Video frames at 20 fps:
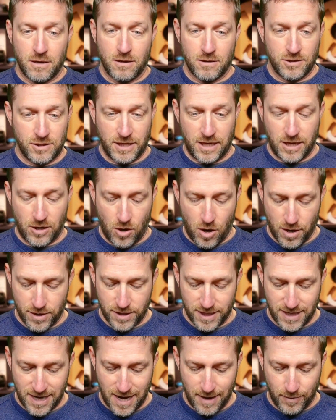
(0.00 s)
sitting on
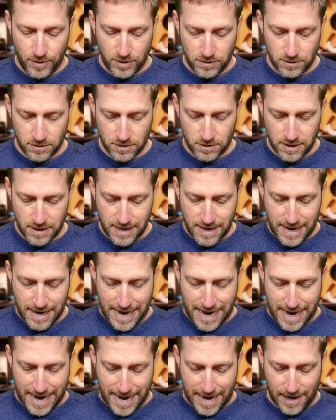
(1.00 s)
the table.
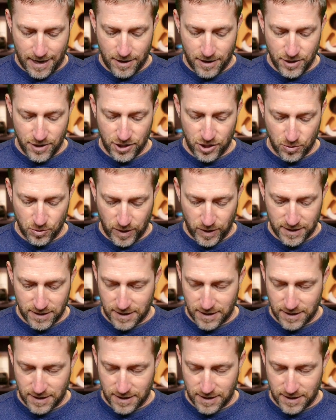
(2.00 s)
And this is what it